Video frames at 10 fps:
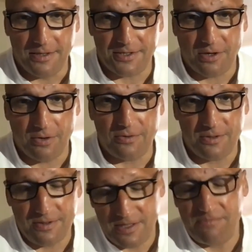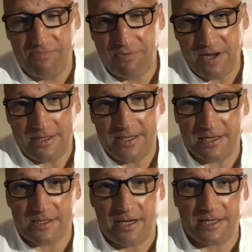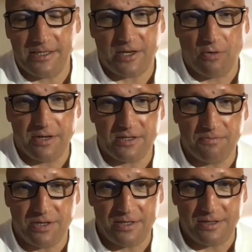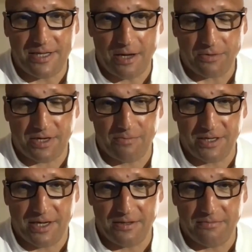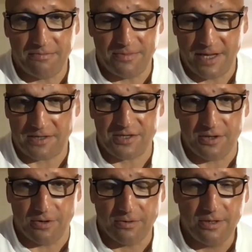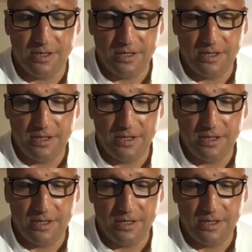So frankly, that's likely going to be the outcome again next year.